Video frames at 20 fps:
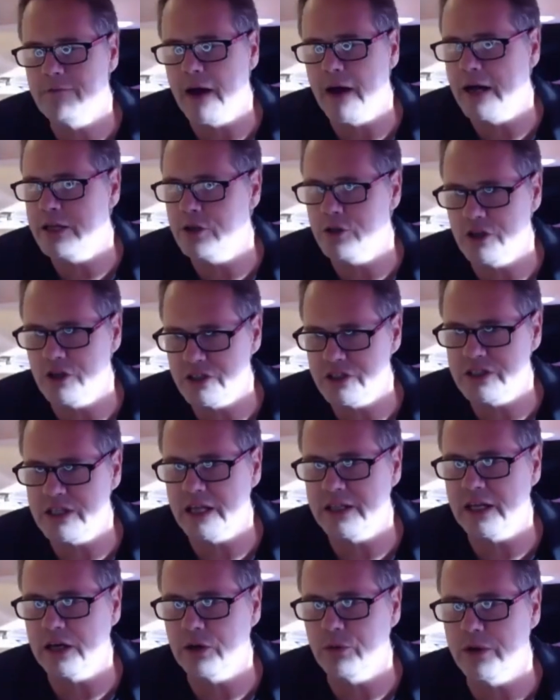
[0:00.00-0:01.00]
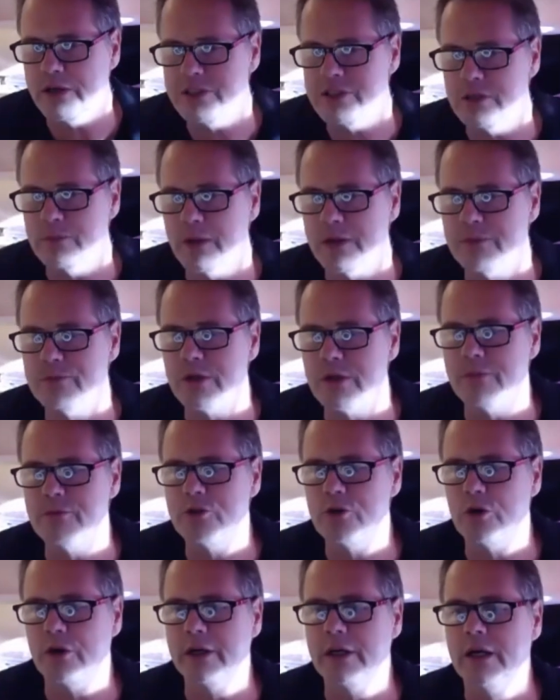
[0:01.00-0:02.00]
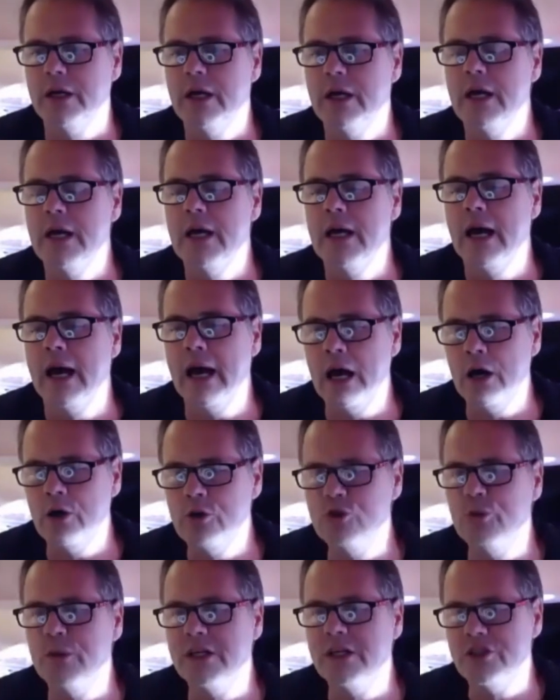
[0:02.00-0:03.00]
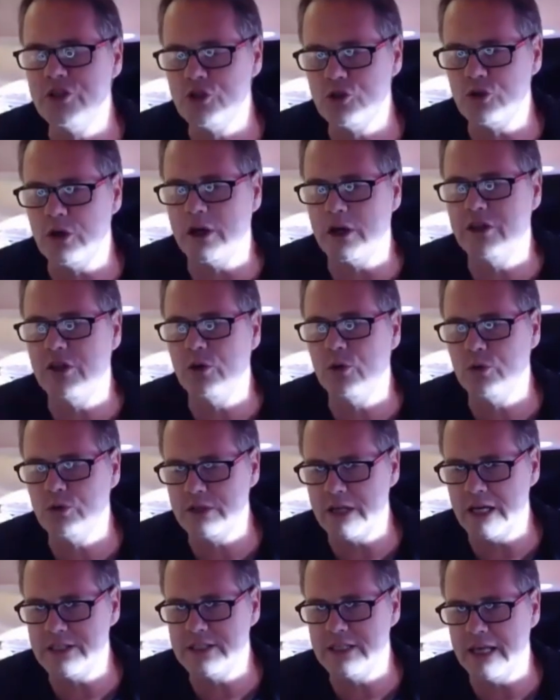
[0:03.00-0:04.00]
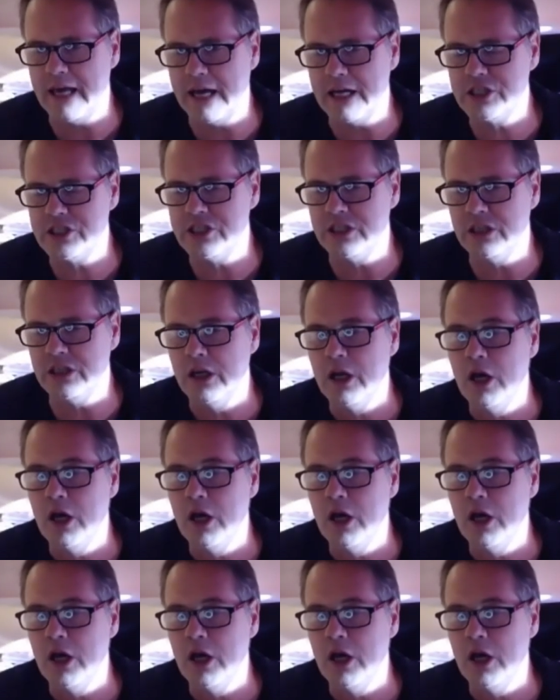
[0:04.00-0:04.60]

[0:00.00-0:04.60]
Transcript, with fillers: I don't understand that question. I'm, I'm sorry. How do we construct the Horndeski action?